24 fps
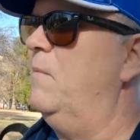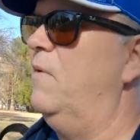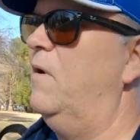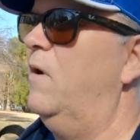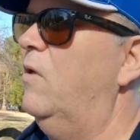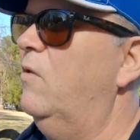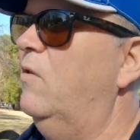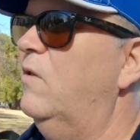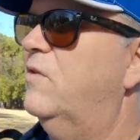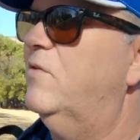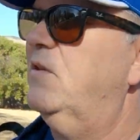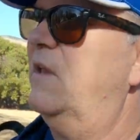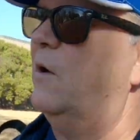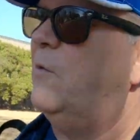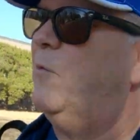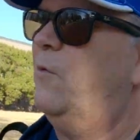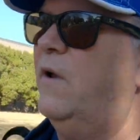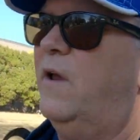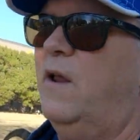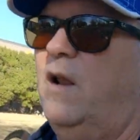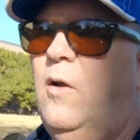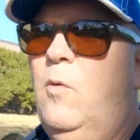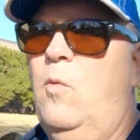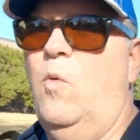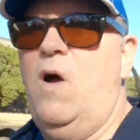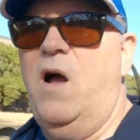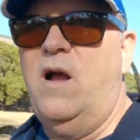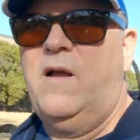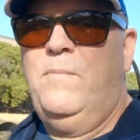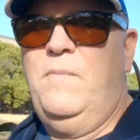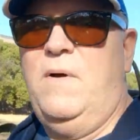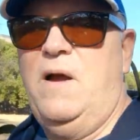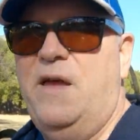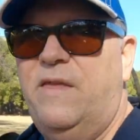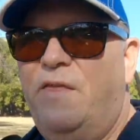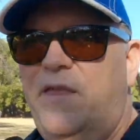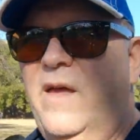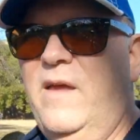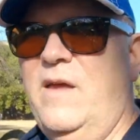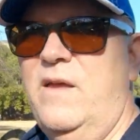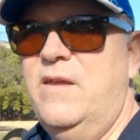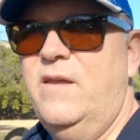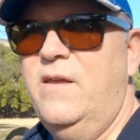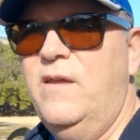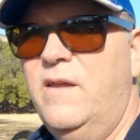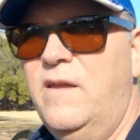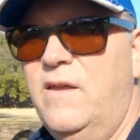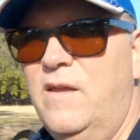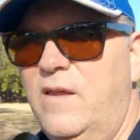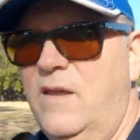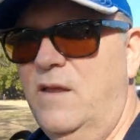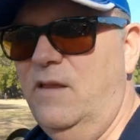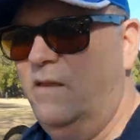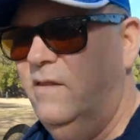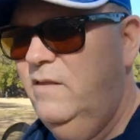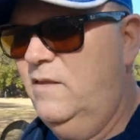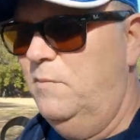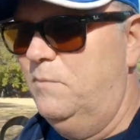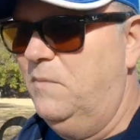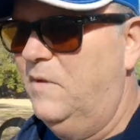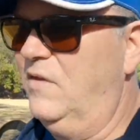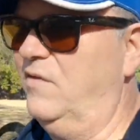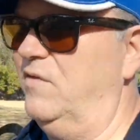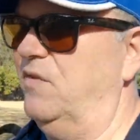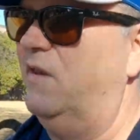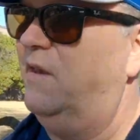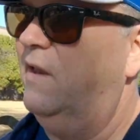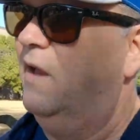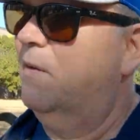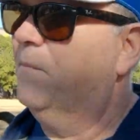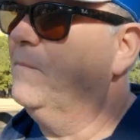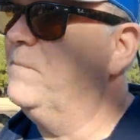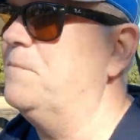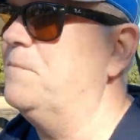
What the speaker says: Oh, it looks like we're gonna walk by the museum.